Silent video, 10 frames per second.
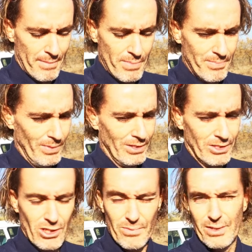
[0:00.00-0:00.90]
People
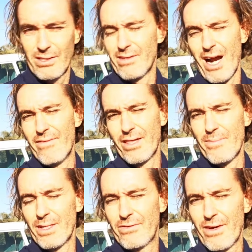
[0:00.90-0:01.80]
stopped driving
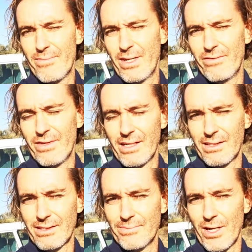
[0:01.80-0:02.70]
them as family
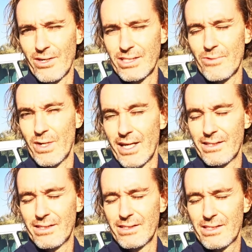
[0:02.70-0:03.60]
vehicles because they were
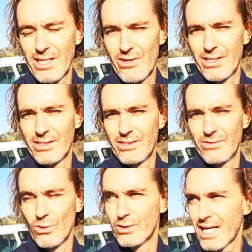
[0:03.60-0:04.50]
getting stolen
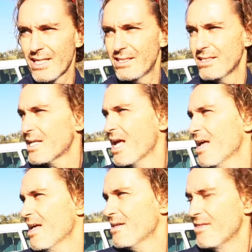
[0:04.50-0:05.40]
for taxis.
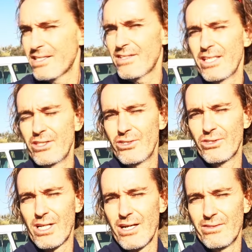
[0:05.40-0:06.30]
This thing is too
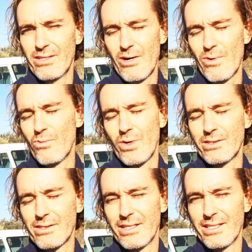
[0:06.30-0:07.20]
slow. No one
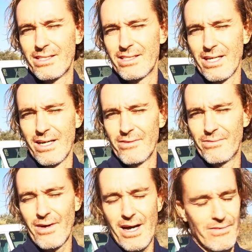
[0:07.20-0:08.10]
wants this
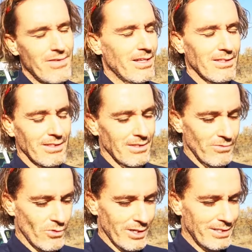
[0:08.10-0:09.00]
5L
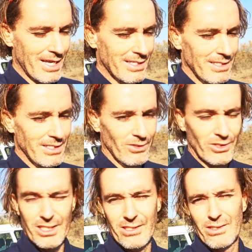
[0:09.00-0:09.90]
for a taxi. You'll
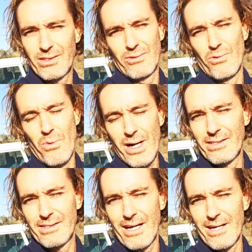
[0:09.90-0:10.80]
just
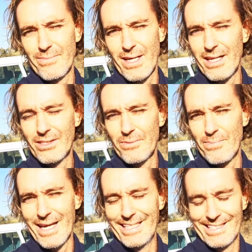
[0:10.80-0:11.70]
waste time getting to
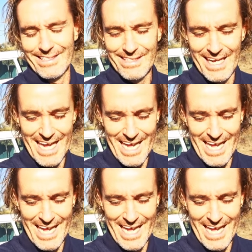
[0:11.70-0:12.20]
places.